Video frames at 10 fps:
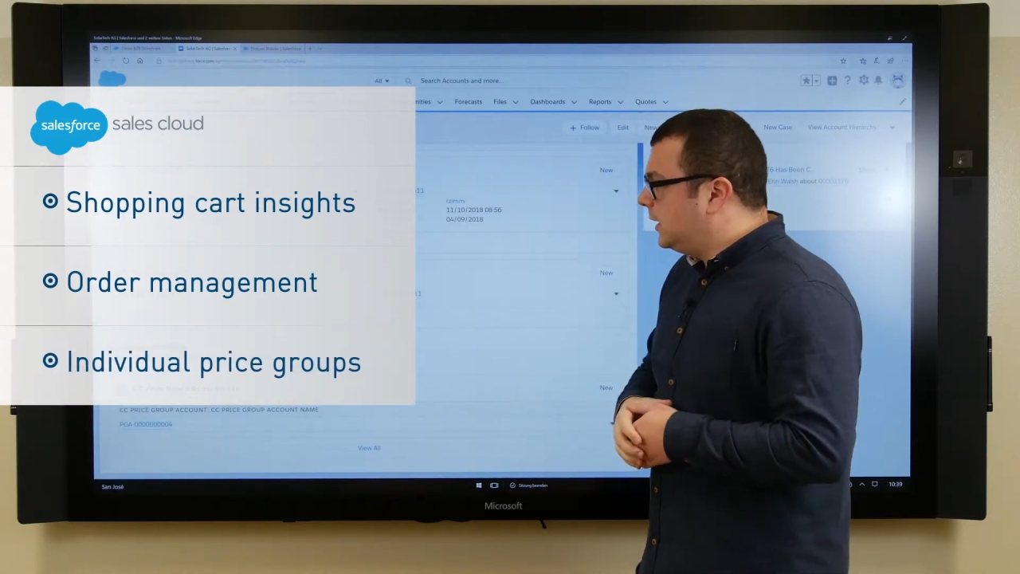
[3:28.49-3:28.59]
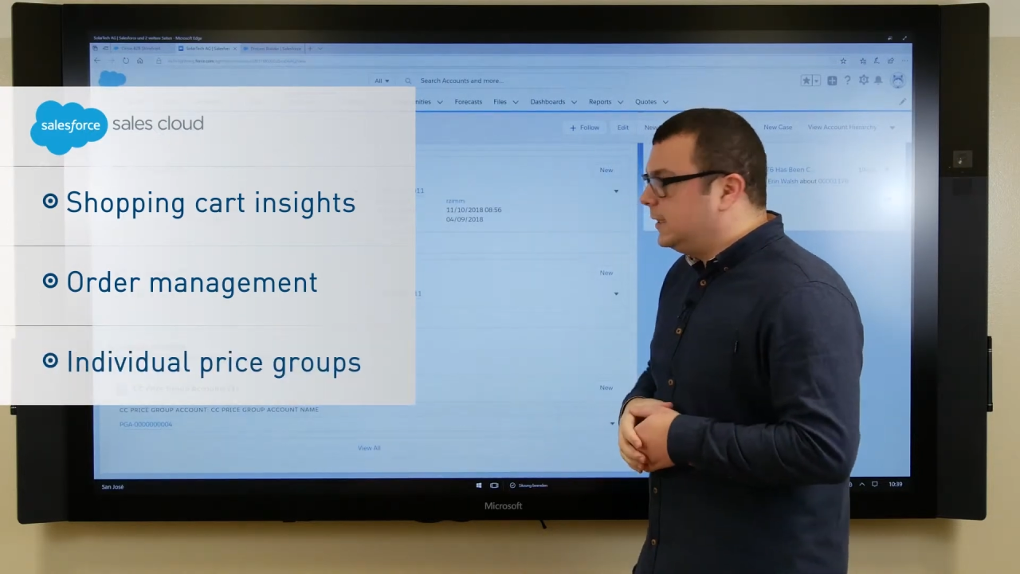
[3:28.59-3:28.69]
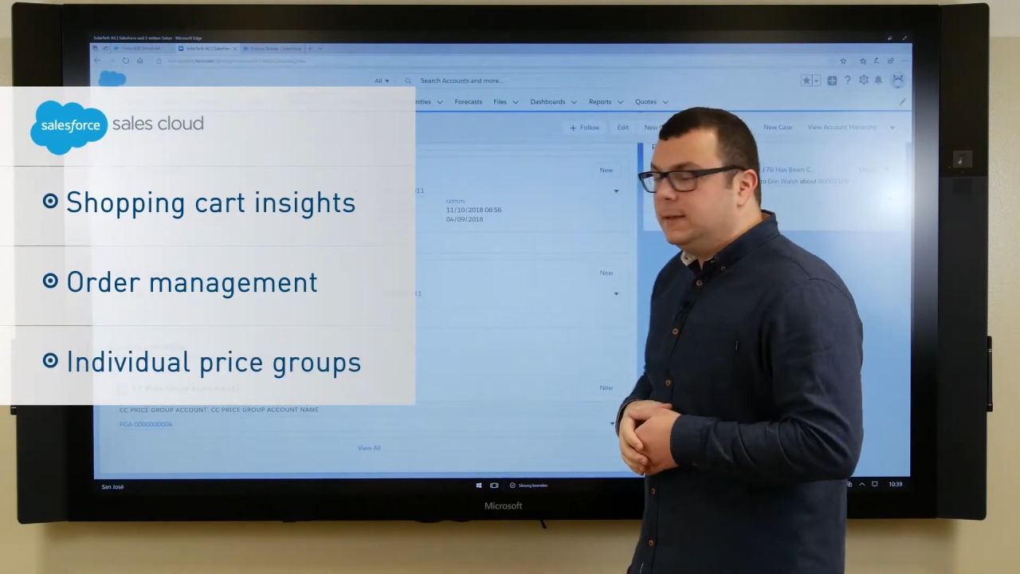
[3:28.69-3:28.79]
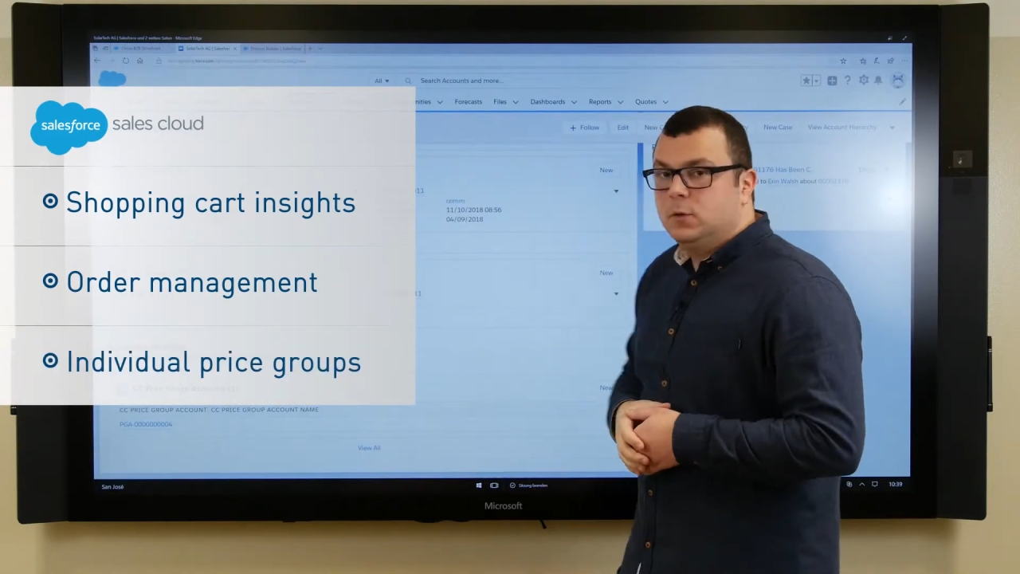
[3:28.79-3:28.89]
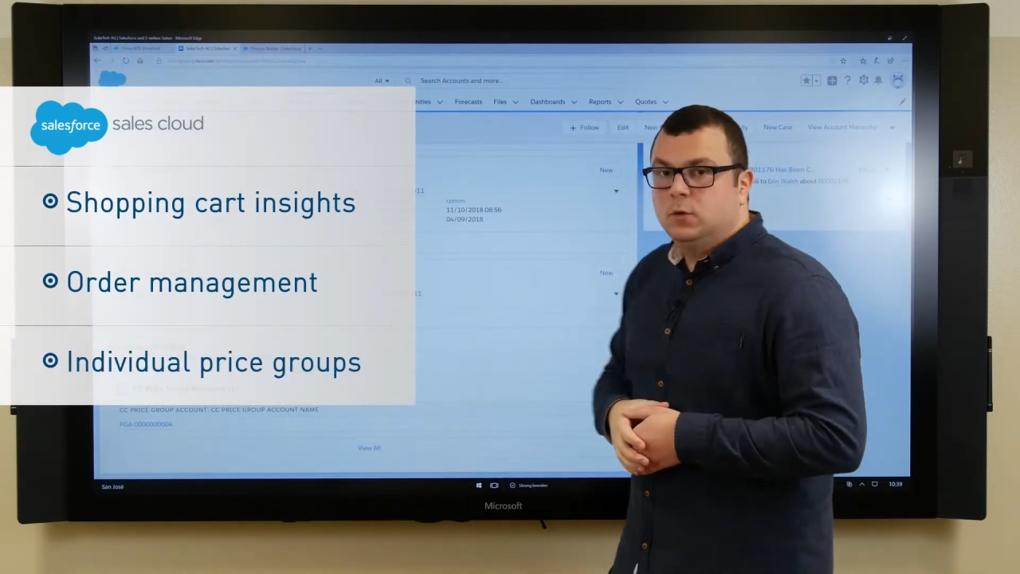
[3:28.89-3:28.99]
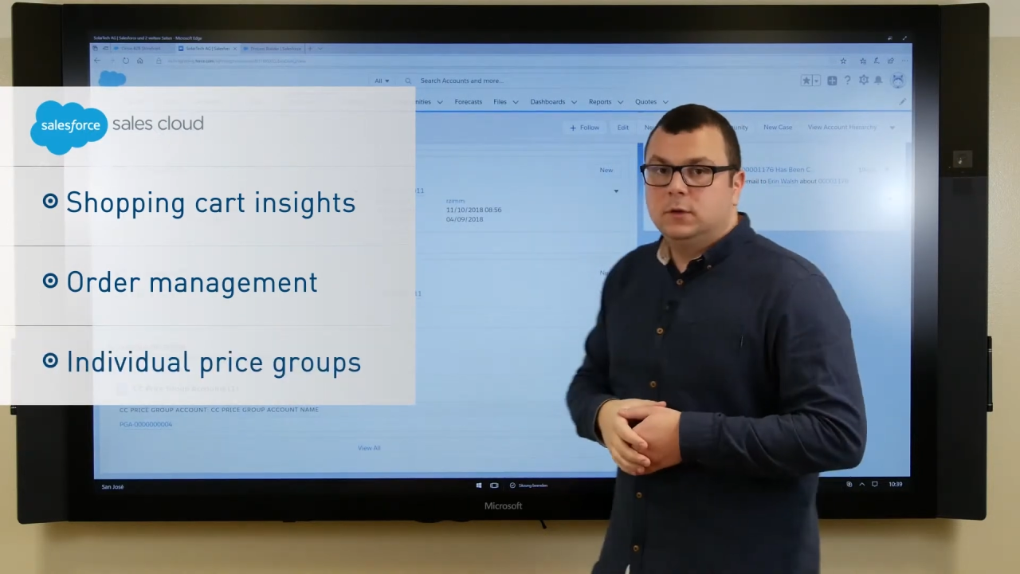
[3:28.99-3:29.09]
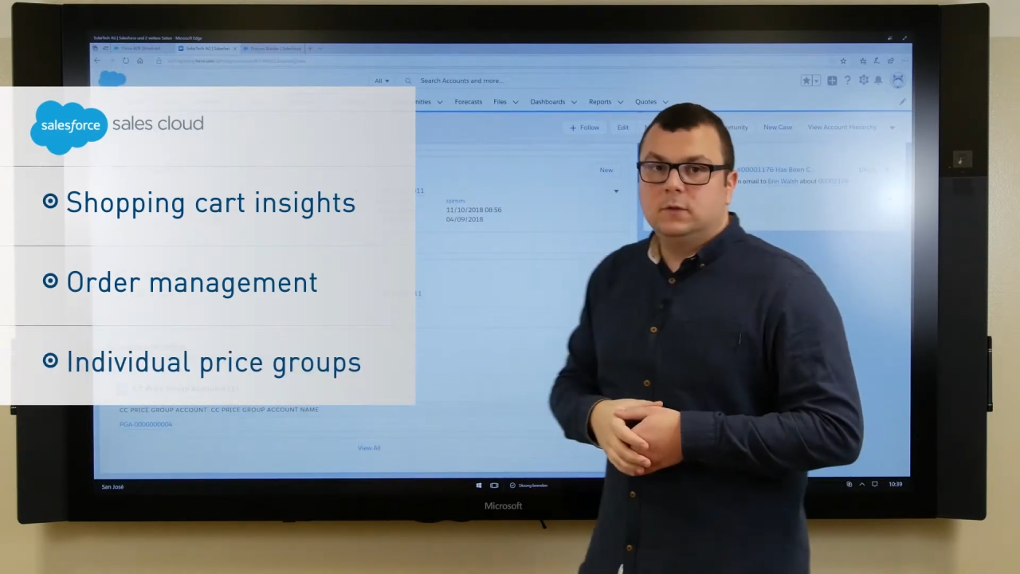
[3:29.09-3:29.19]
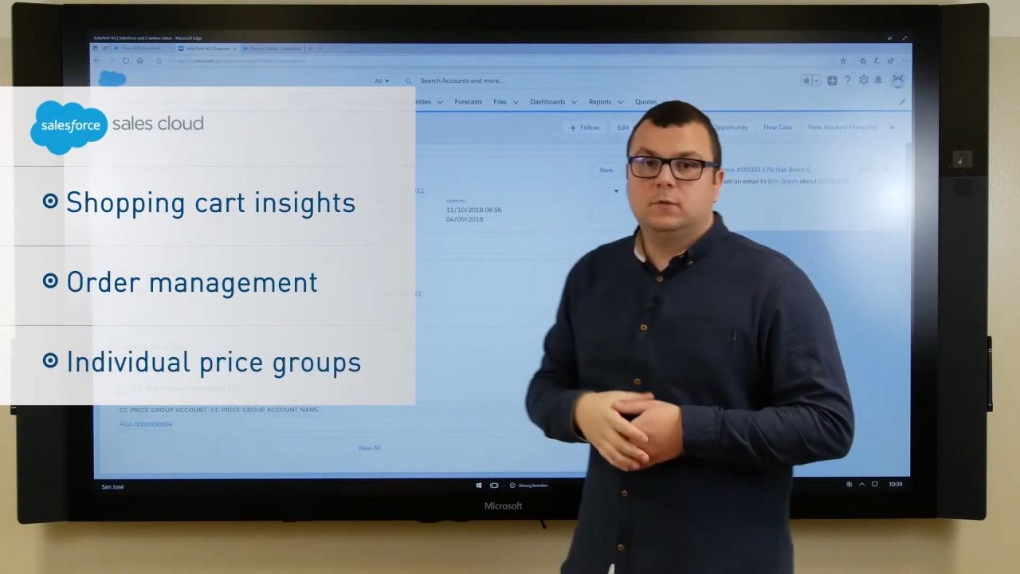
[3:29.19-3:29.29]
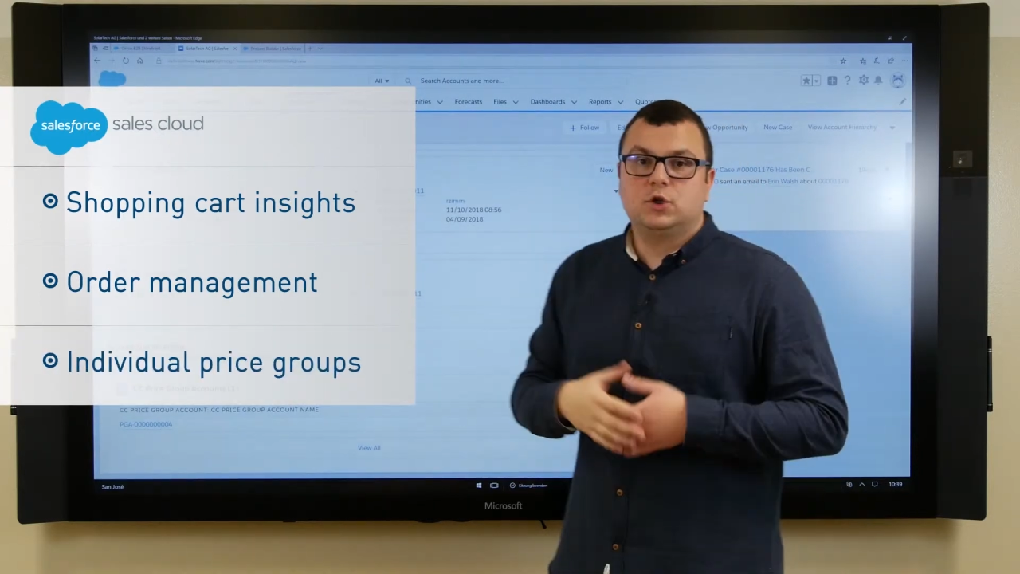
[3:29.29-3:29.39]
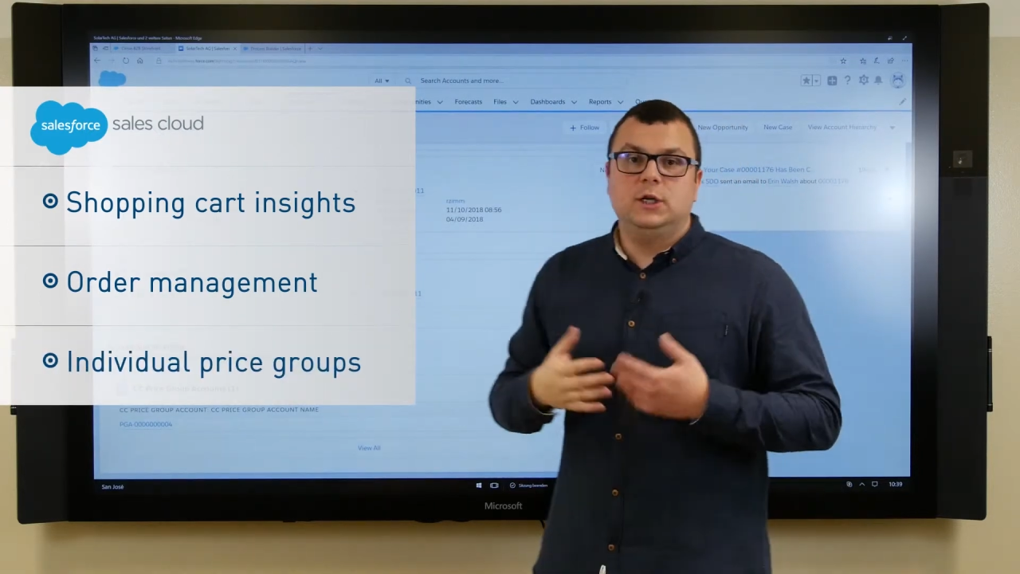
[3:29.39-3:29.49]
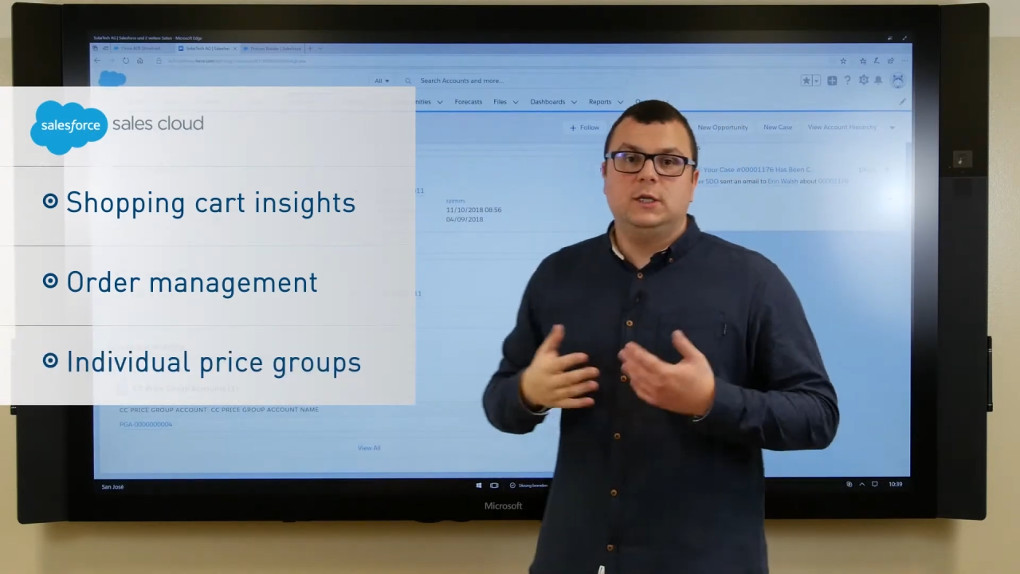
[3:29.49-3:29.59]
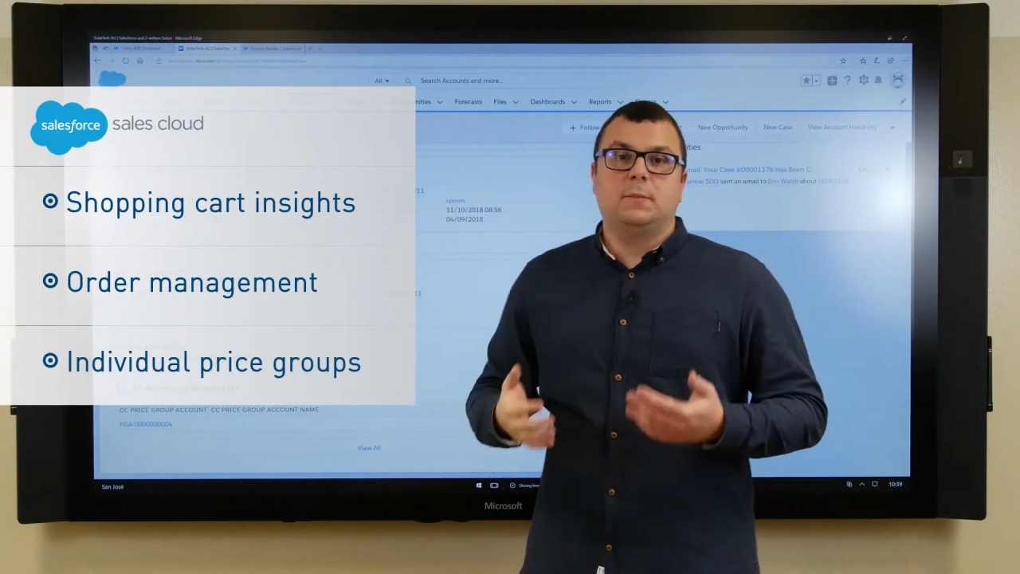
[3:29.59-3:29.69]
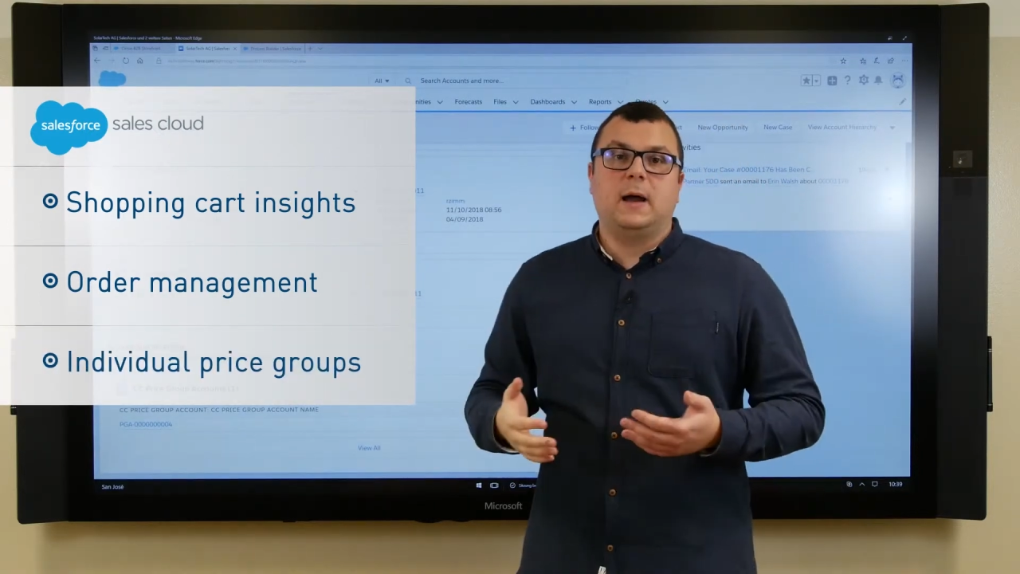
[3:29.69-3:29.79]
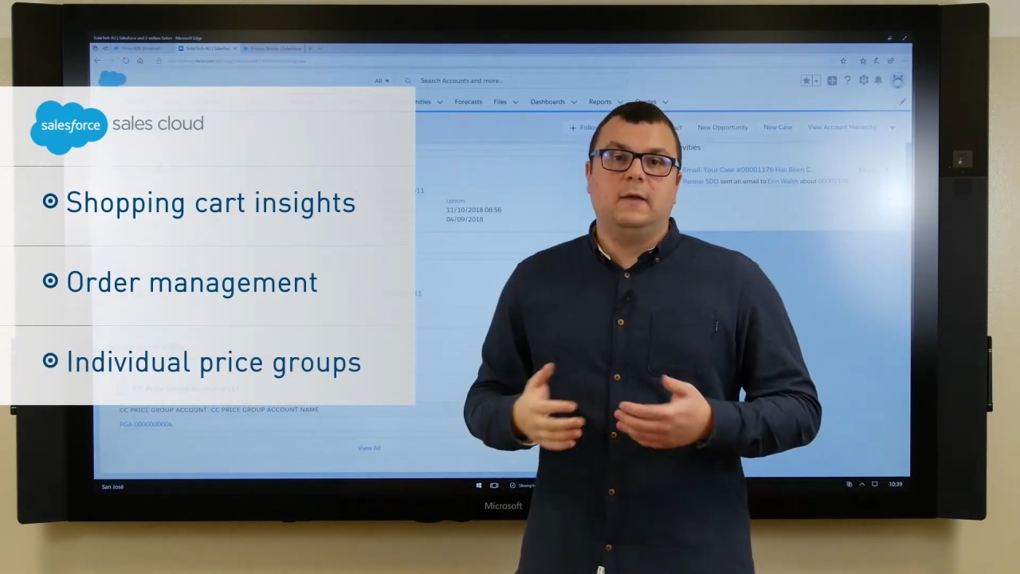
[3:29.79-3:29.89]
groups for customers.